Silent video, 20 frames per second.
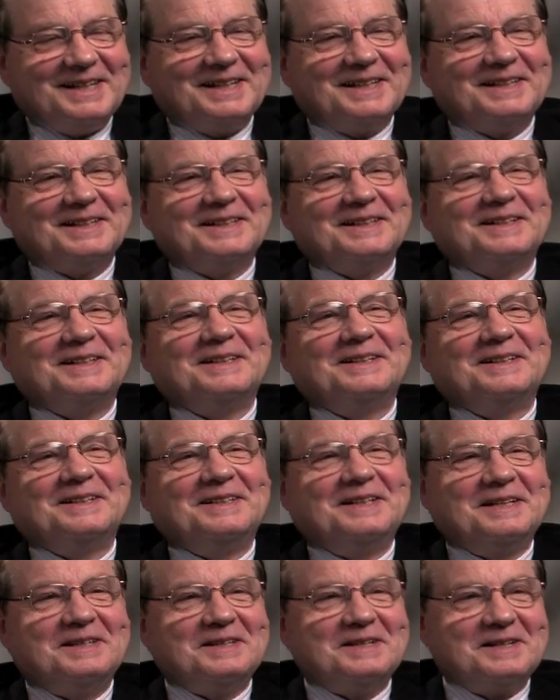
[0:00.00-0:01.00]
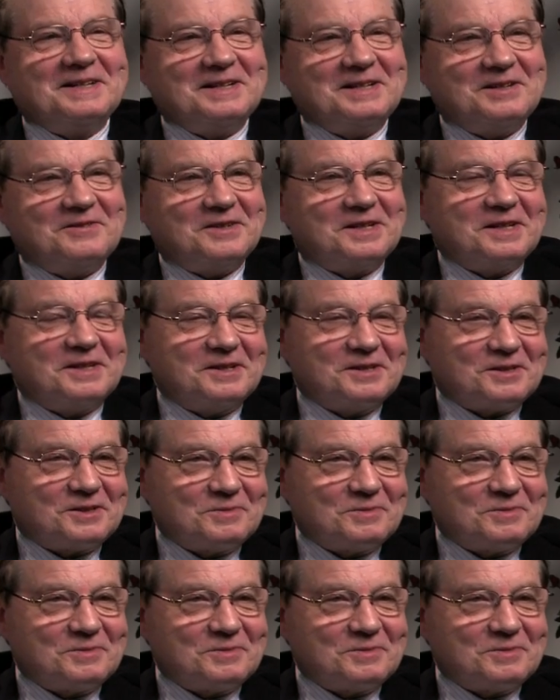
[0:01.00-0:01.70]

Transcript: than living in a